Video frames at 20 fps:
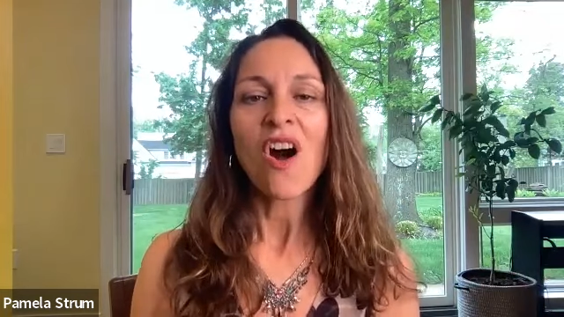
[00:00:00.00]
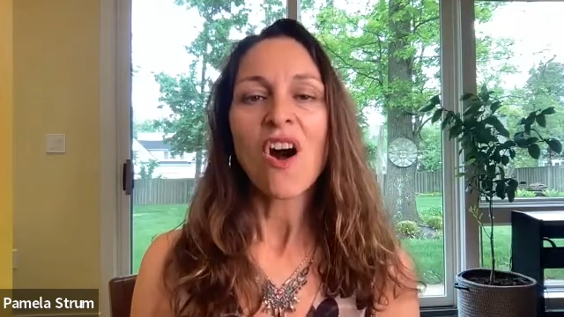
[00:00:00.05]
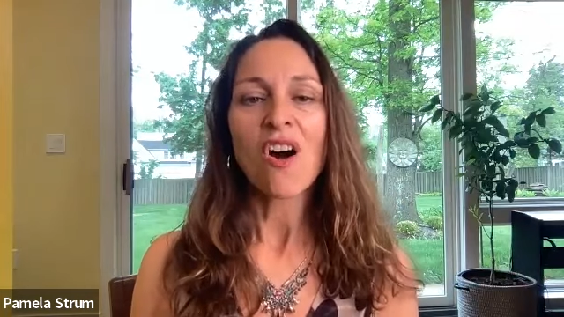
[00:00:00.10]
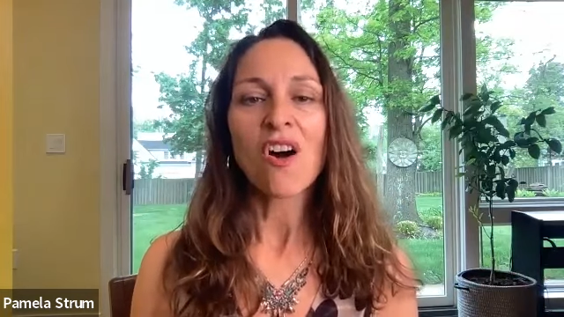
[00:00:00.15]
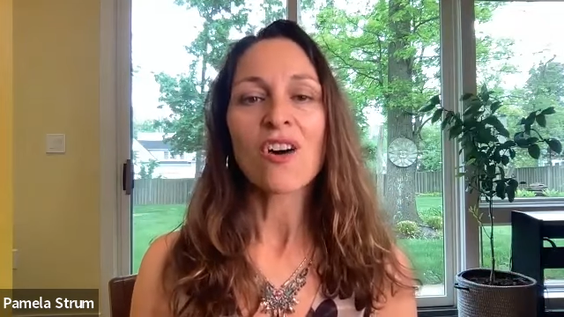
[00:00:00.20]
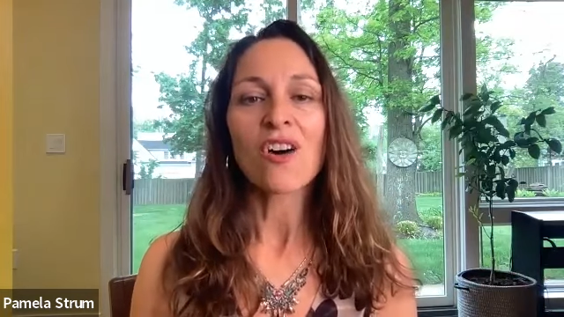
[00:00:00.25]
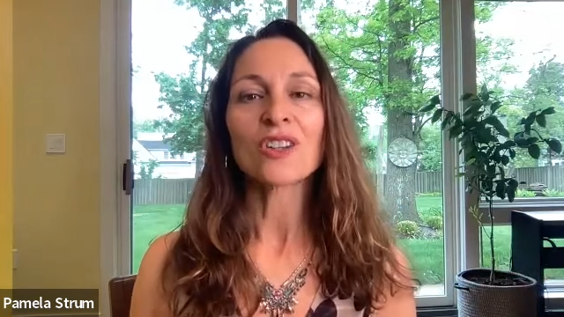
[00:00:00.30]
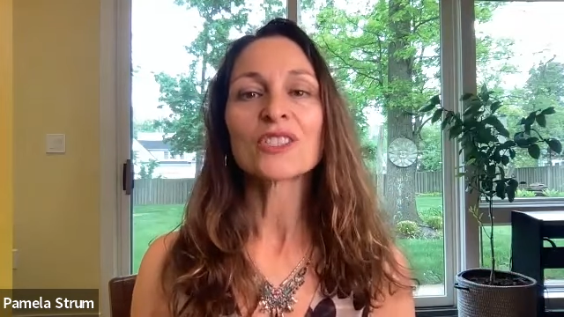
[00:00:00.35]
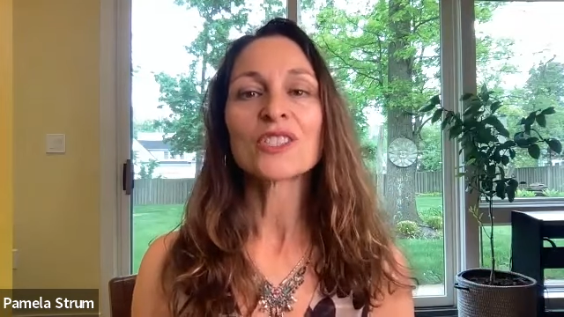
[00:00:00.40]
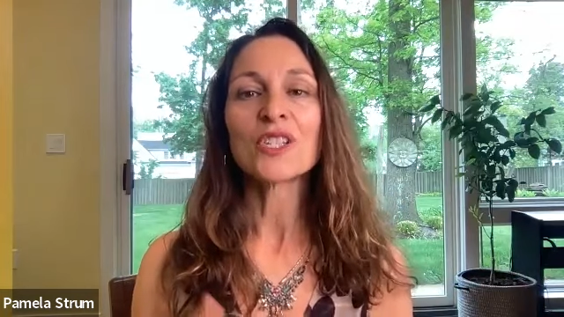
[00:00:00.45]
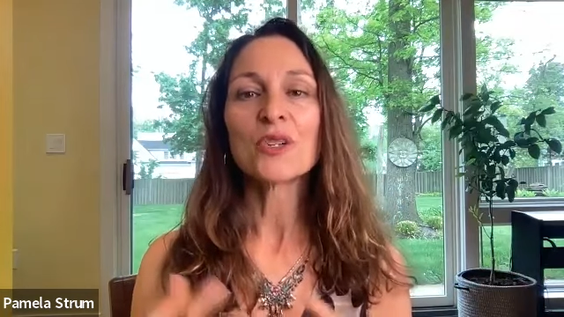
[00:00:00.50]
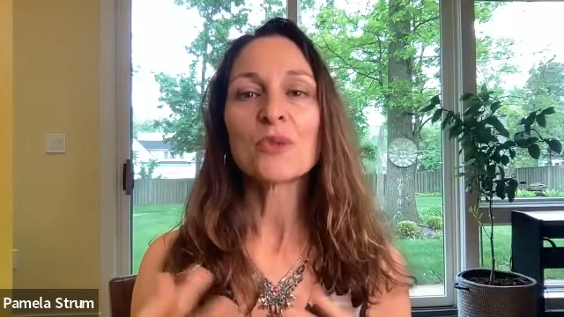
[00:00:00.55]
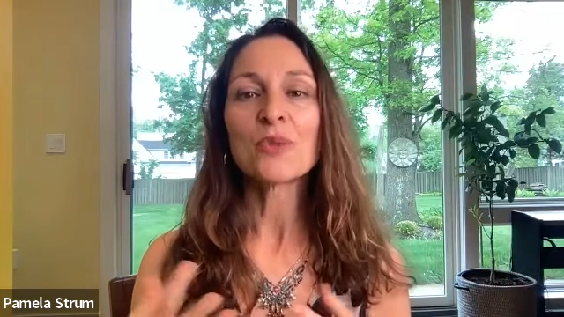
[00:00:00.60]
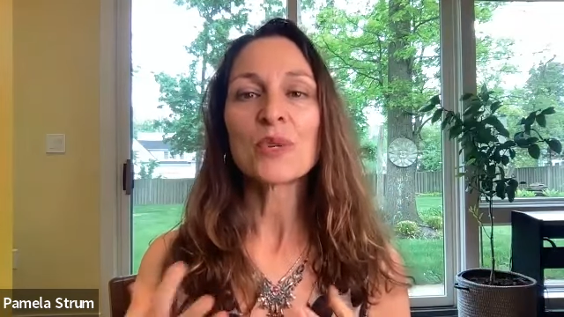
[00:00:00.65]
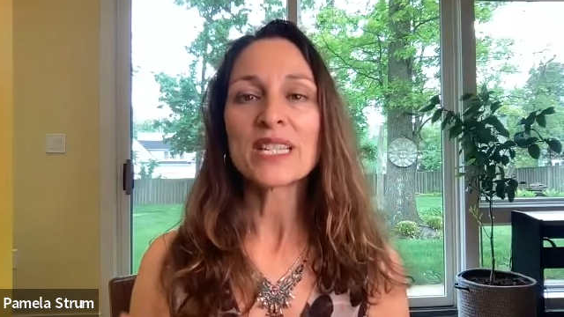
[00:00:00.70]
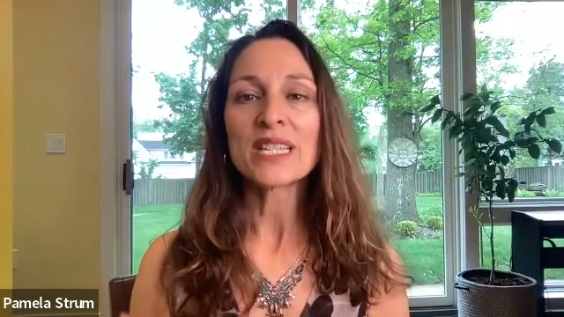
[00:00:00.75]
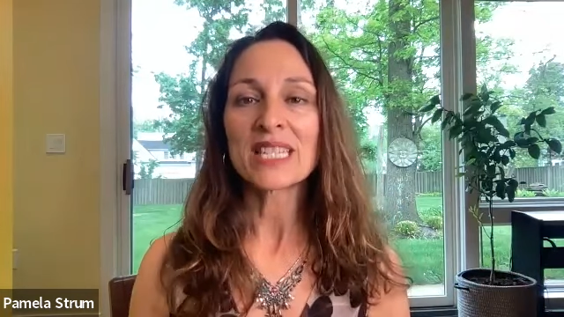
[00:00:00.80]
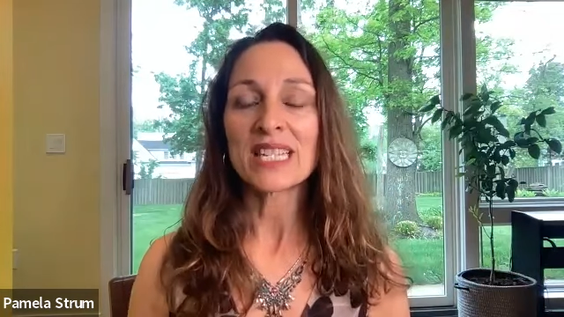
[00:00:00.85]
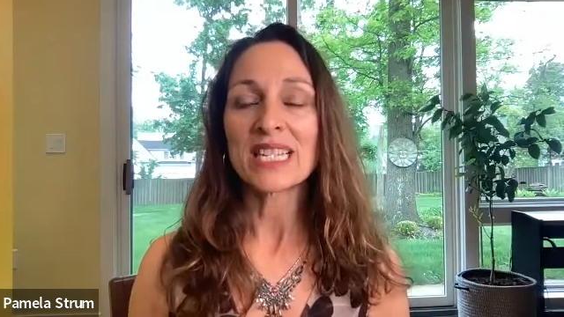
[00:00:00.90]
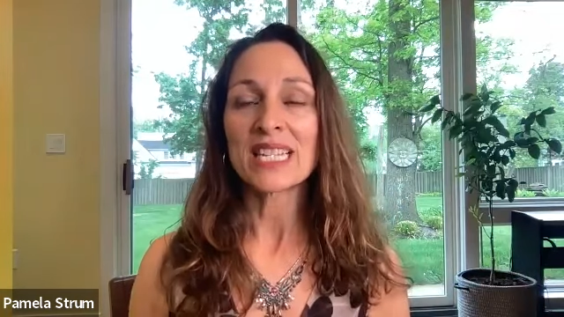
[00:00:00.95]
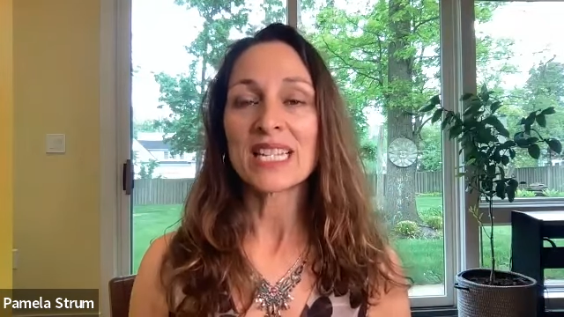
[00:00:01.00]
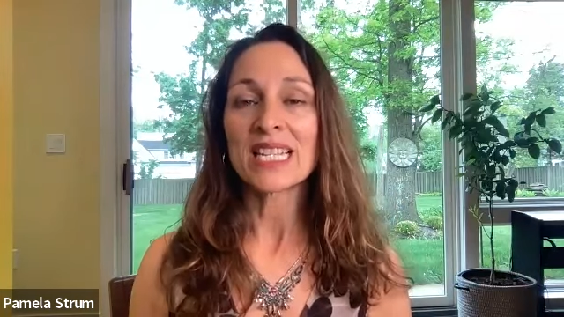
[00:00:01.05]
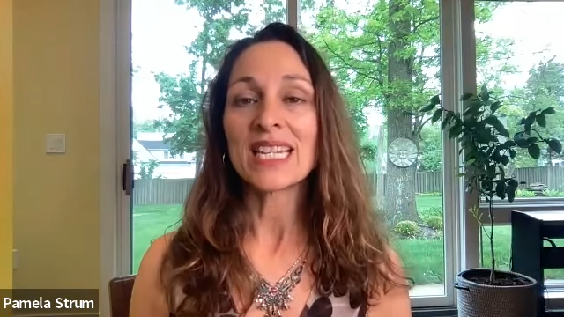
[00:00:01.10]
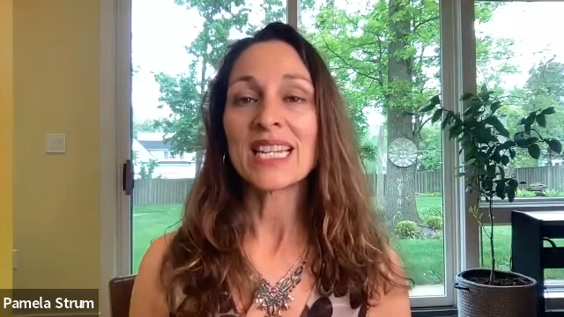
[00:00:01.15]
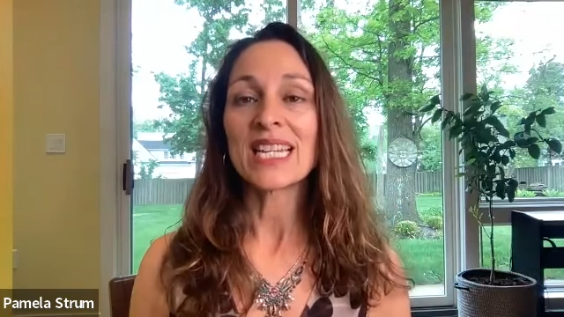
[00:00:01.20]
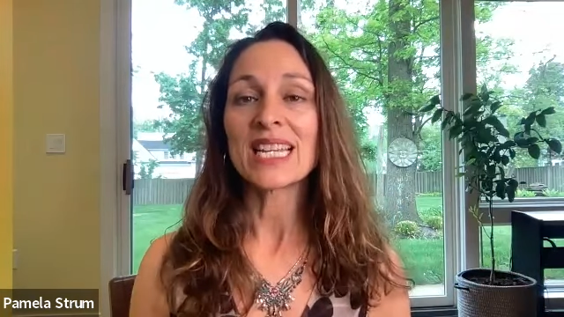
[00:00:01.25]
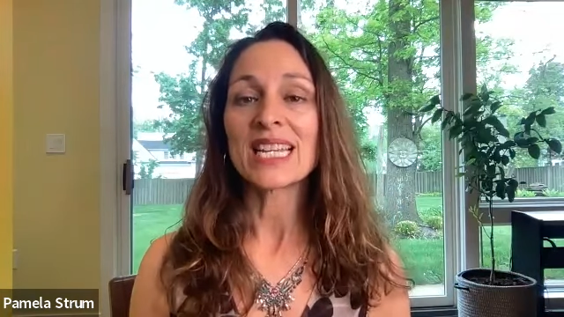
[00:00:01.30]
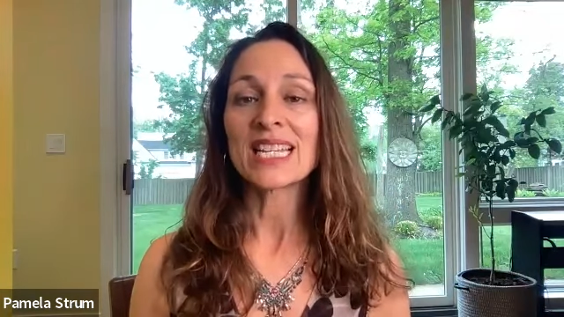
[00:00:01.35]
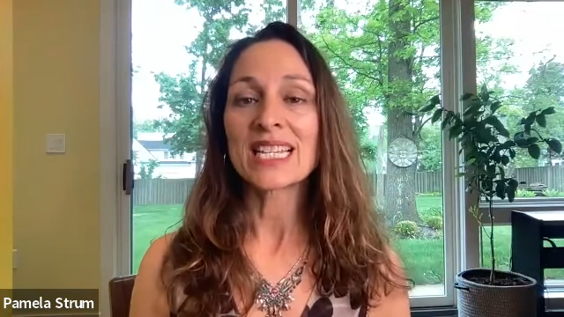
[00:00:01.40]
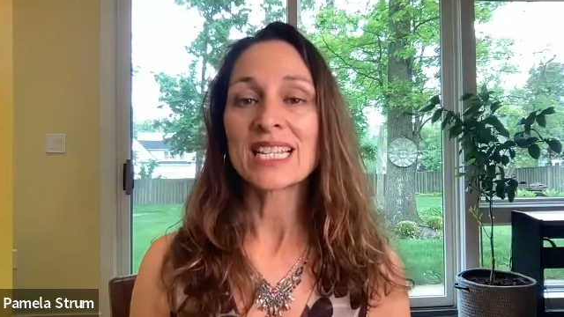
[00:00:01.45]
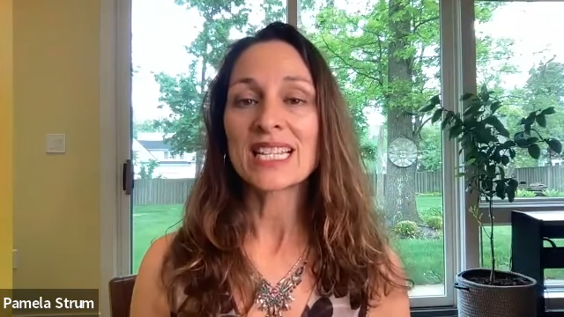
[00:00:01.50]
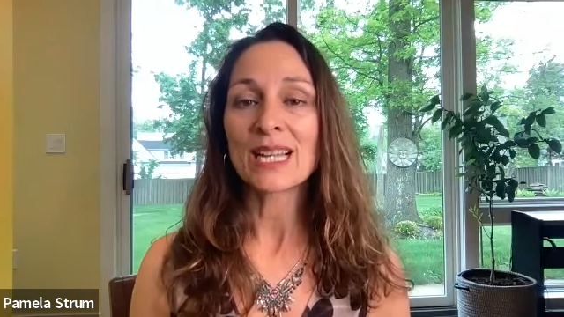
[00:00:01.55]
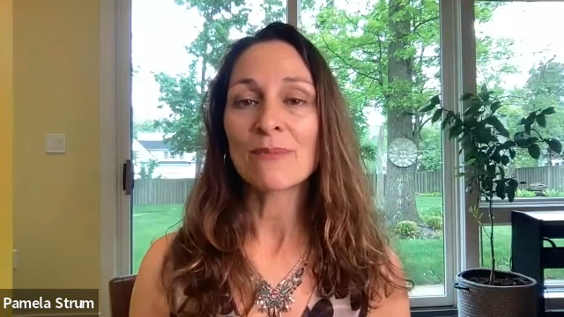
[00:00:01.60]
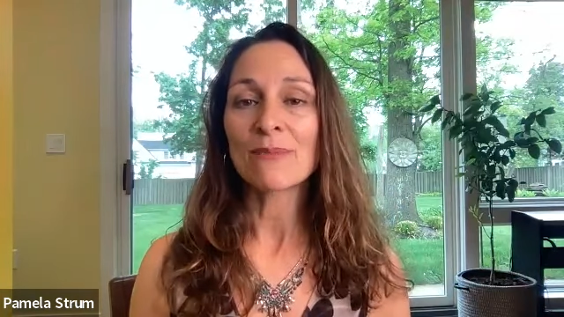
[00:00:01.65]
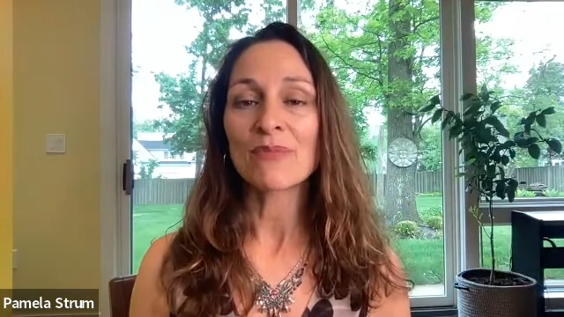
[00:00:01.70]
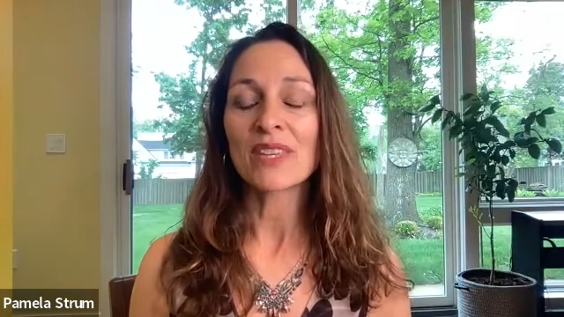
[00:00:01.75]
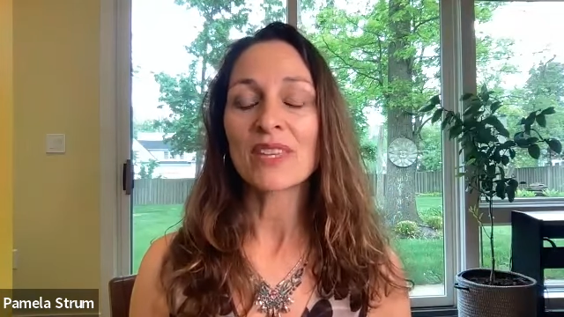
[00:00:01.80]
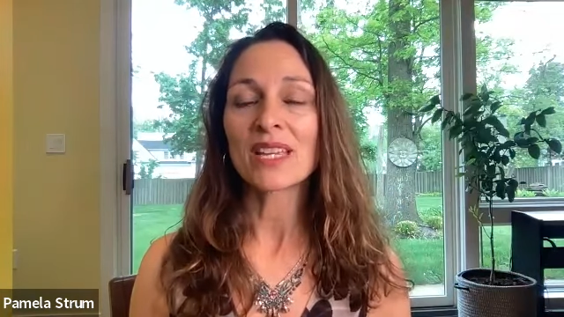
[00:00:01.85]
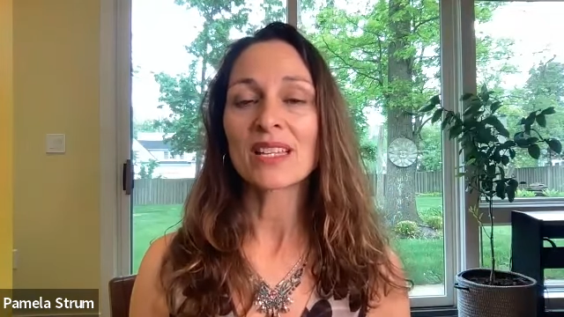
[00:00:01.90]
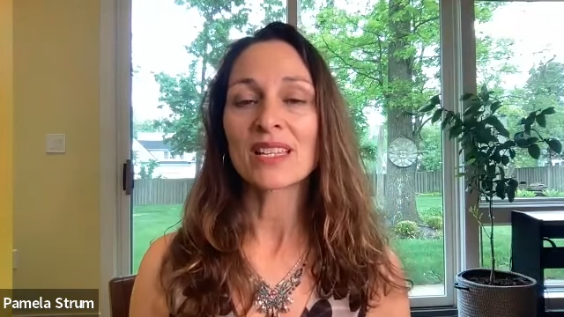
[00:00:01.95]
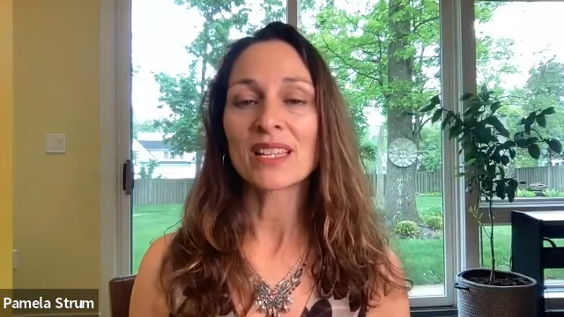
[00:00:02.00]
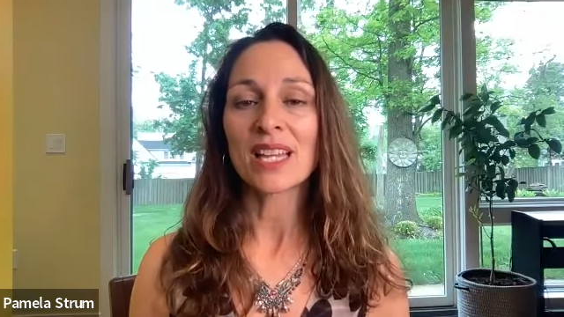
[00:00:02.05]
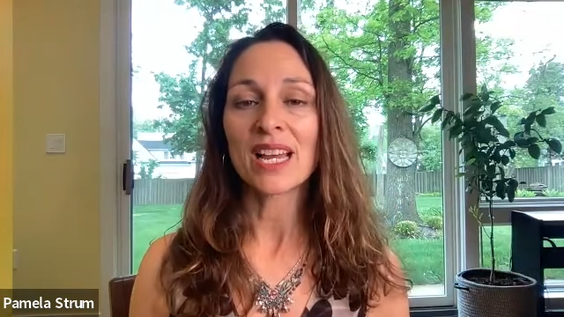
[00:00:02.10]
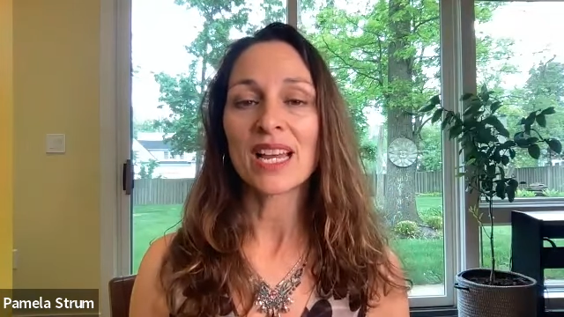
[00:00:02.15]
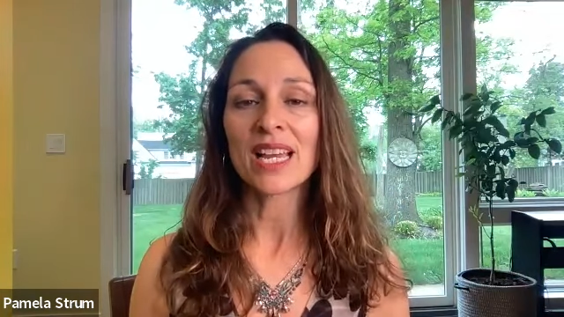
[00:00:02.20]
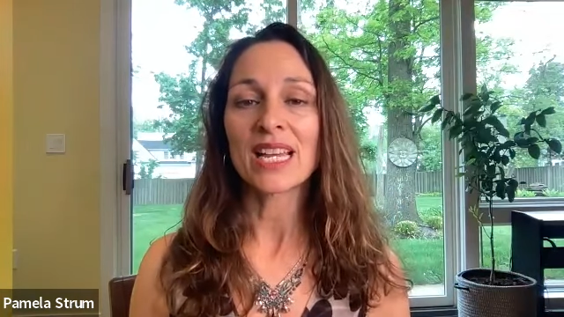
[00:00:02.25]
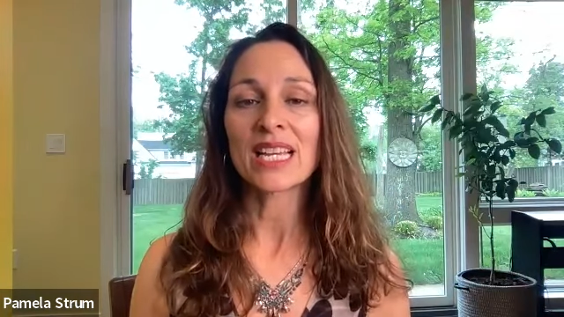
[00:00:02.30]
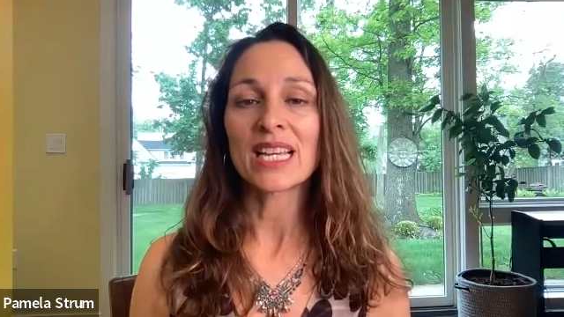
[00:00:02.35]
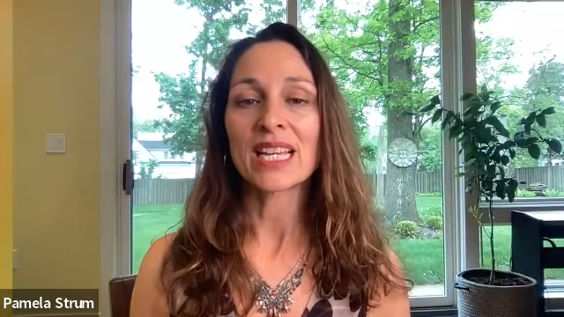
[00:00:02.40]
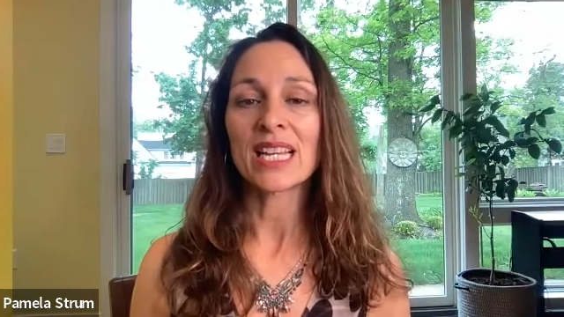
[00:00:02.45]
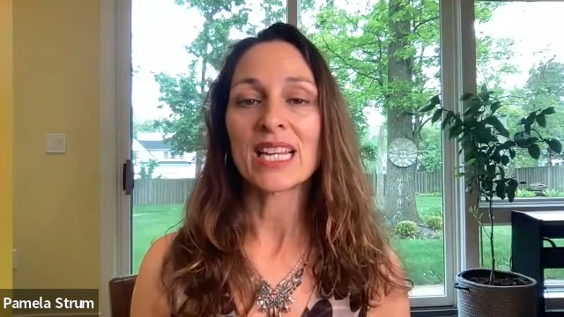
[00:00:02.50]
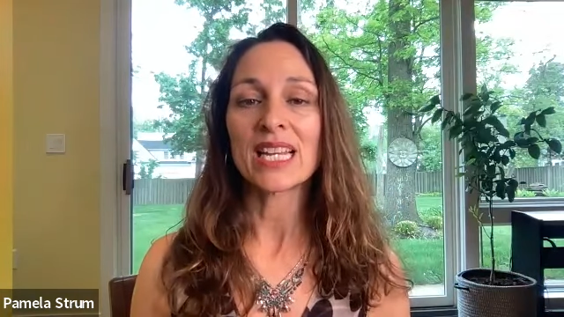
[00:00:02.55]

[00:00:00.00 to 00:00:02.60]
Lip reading: all you would need is something like